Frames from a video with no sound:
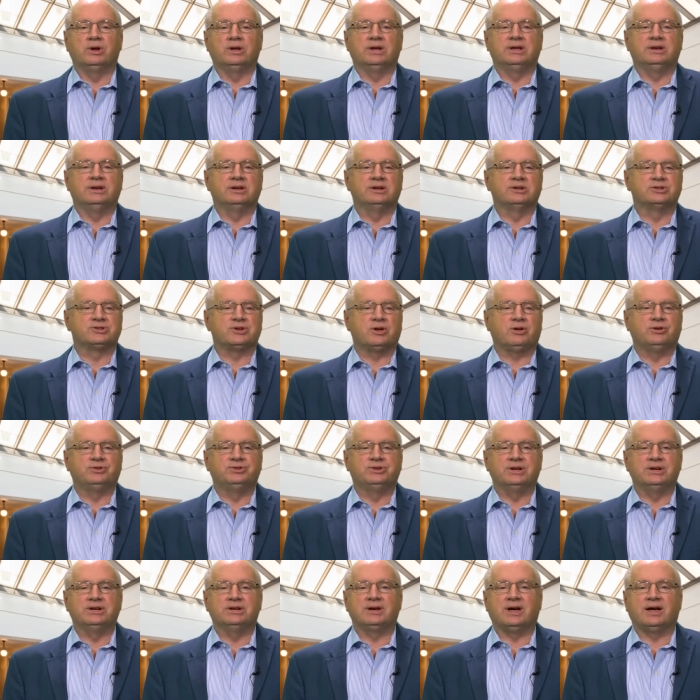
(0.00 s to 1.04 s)
and
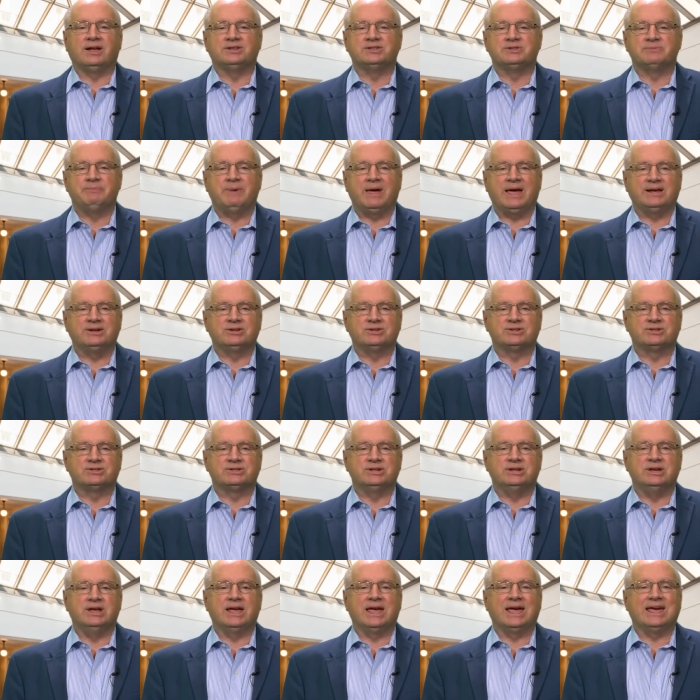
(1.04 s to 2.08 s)
exalting God's
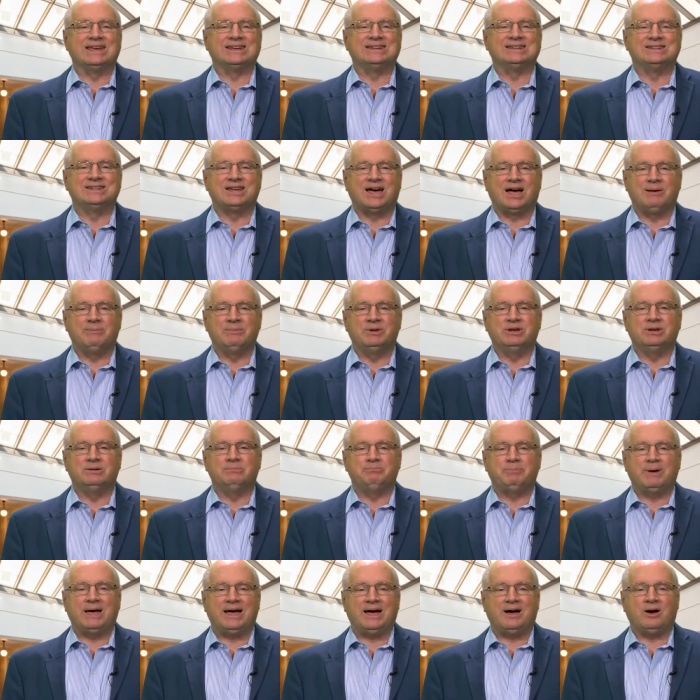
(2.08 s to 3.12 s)
majesty and dominant
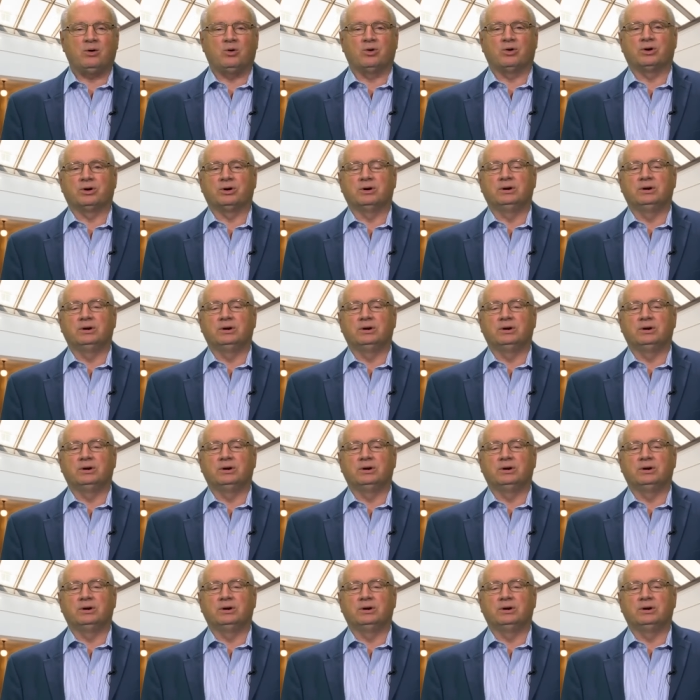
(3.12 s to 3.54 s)
power?